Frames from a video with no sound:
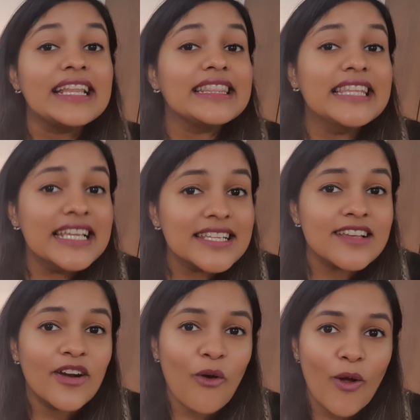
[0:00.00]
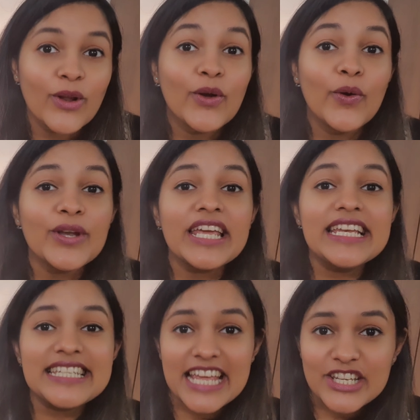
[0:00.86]
These are all good
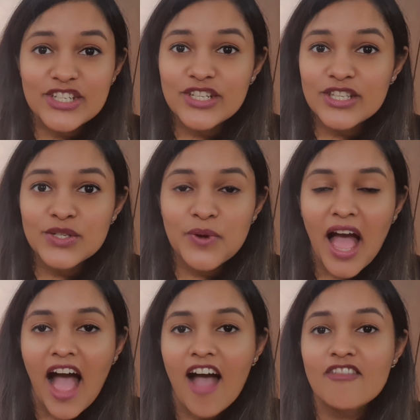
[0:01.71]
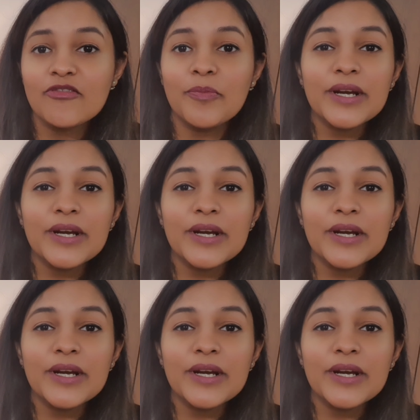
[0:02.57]
intentions to have,